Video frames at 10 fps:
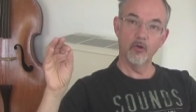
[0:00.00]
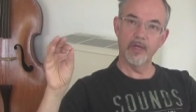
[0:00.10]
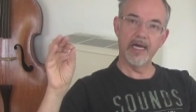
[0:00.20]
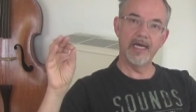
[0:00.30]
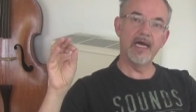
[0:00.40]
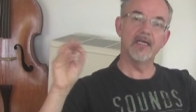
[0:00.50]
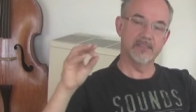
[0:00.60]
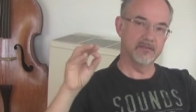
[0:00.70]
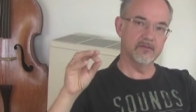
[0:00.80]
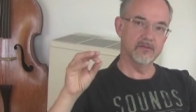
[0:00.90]
or I
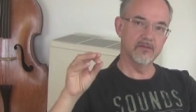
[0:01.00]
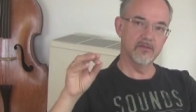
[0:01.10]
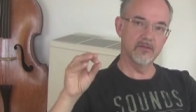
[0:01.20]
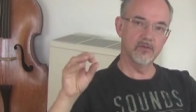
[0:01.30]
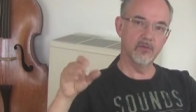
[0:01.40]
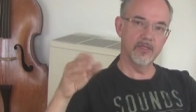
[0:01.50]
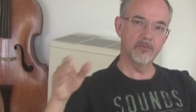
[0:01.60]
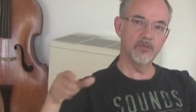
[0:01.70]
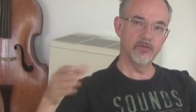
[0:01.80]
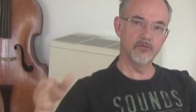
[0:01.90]
asked to write
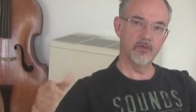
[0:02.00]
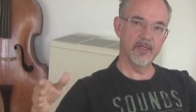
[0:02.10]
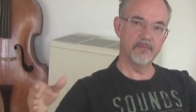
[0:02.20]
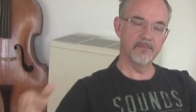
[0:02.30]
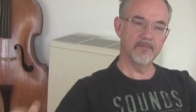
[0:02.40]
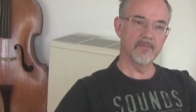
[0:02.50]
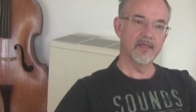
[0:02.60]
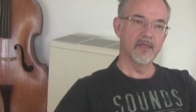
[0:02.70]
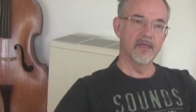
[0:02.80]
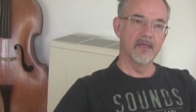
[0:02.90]
music for them.
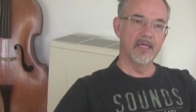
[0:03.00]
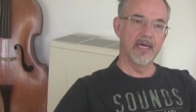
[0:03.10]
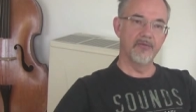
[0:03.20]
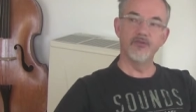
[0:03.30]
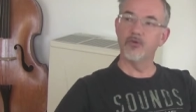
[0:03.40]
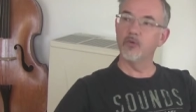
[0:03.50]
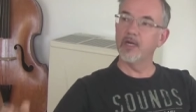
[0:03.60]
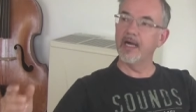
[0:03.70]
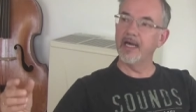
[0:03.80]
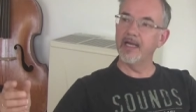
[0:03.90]
And so
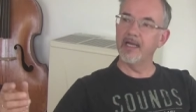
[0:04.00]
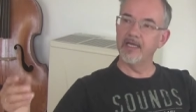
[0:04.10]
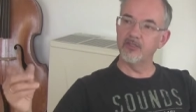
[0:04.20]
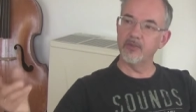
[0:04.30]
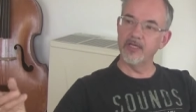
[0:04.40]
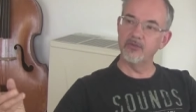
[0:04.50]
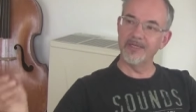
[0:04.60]
I, I try to